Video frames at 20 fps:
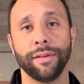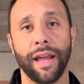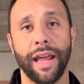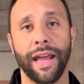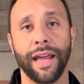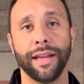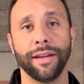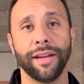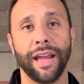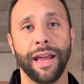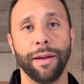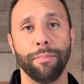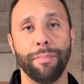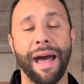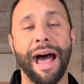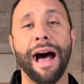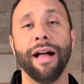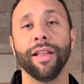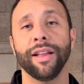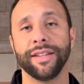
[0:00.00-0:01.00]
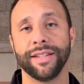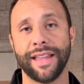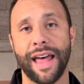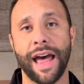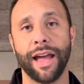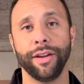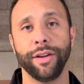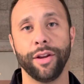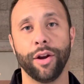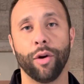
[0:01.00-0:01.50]
and balance
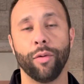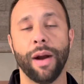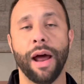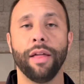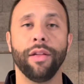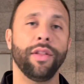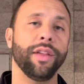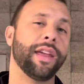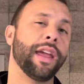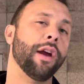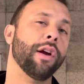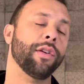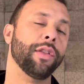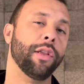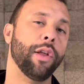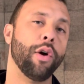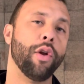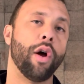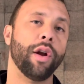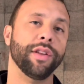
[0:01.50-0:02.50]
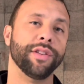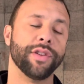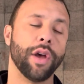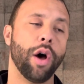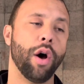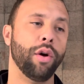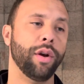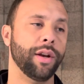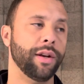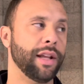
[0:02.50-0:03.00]
that, you know, rather than carrying the load on his own.